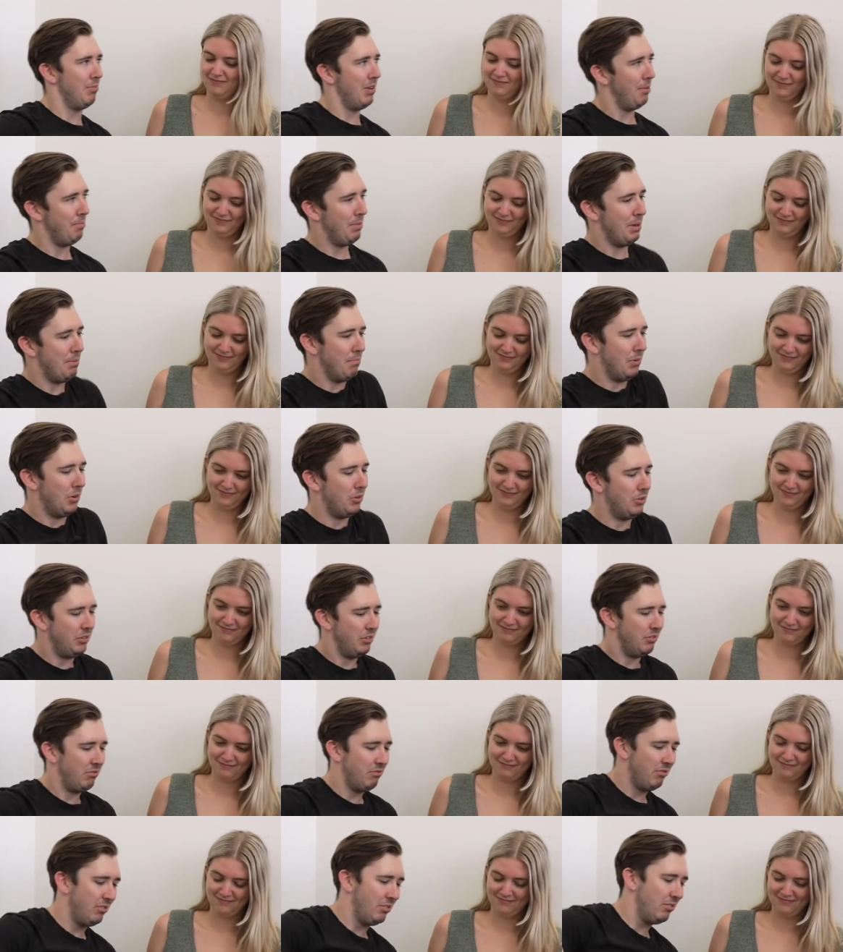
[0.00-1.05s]
Speaker 1: mind being bald.
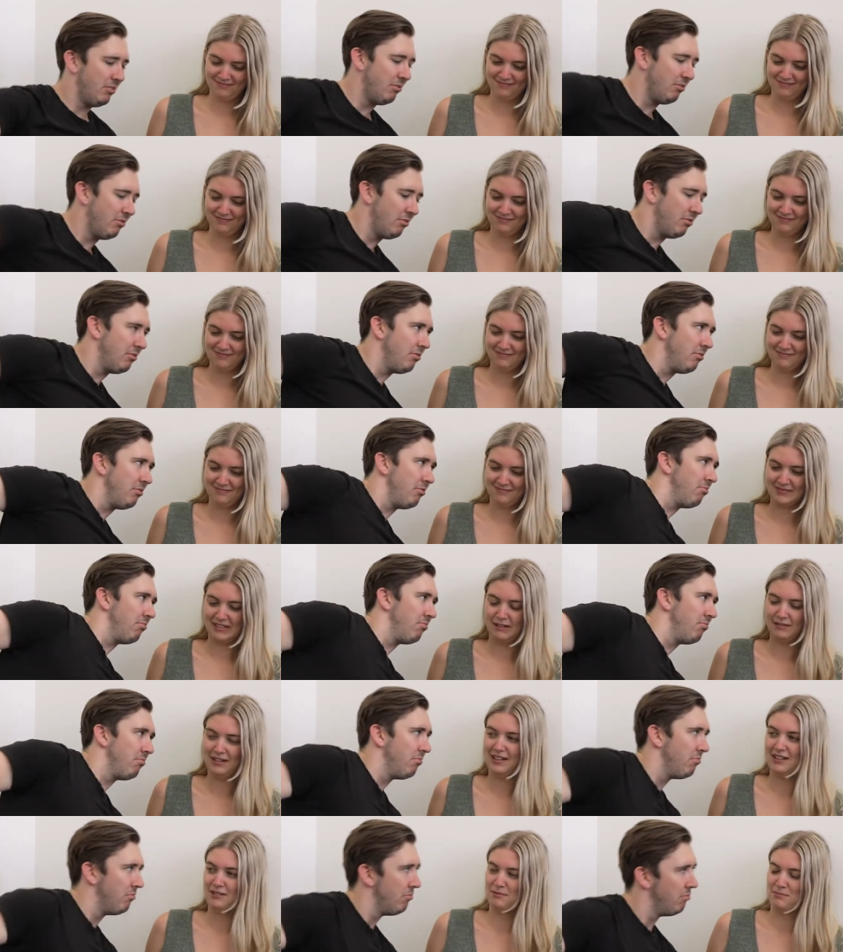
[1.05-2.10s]
Speaker 2: I
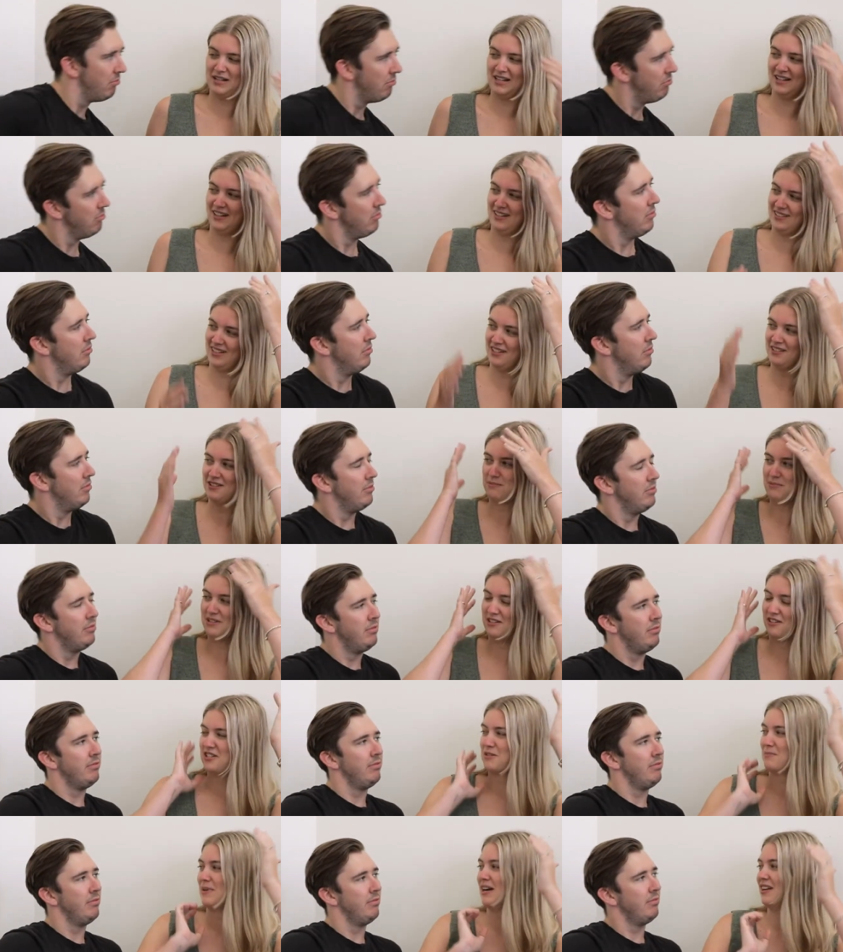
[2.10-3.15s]
reckon it'd be nice. I'd just be
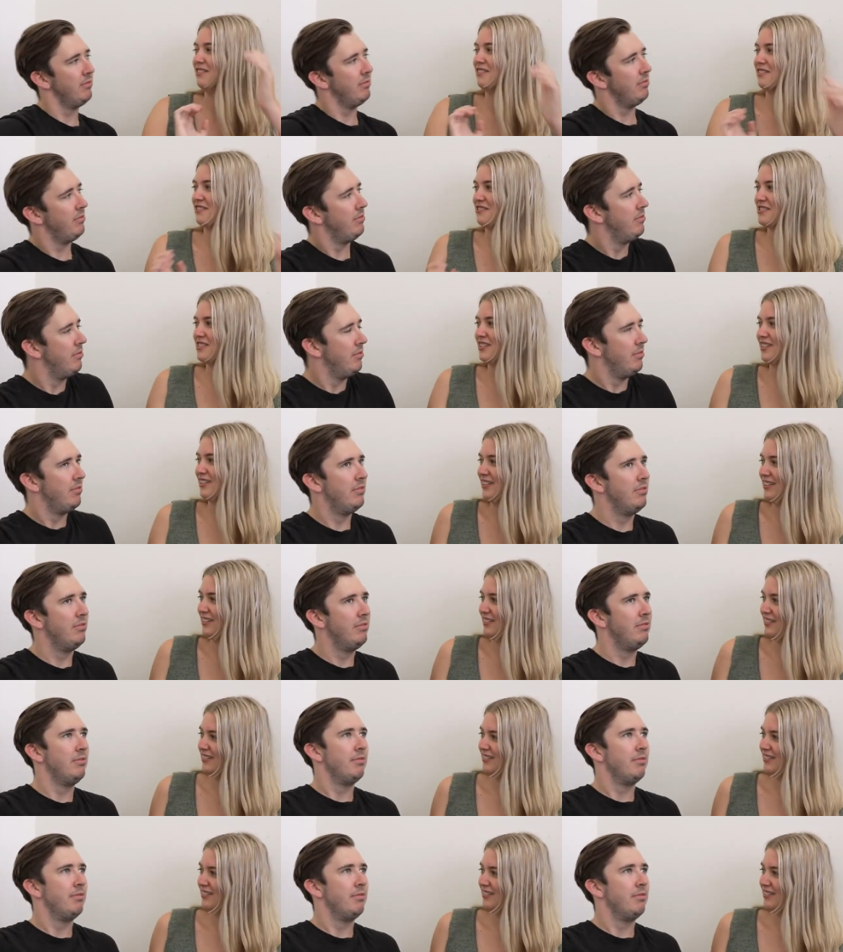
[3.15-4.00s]
touching my head constantly.